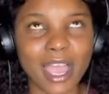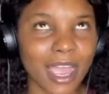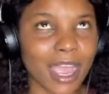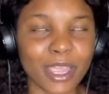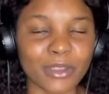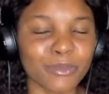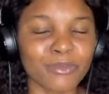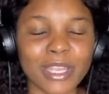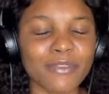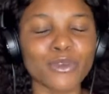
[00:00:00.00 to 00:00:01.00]
i
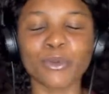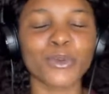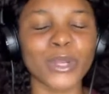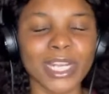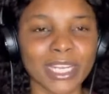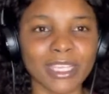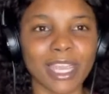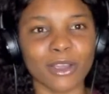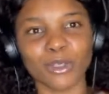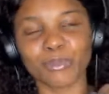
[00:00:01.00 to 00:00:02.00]
left home quickly
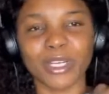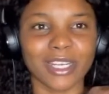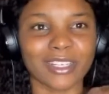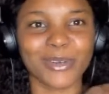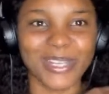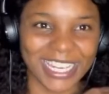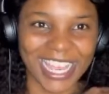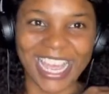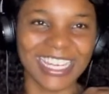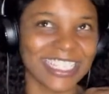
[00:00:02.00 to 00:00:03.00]
i got pregnant quickly
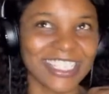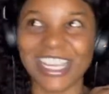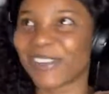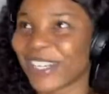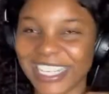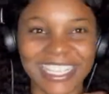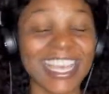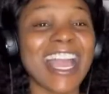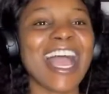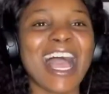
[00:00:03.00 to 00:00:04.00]
i had a child
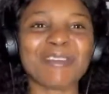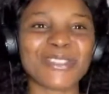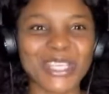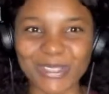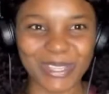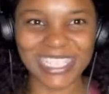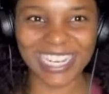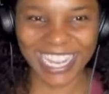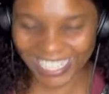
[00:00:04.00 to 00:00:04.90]
quickly i'm just 29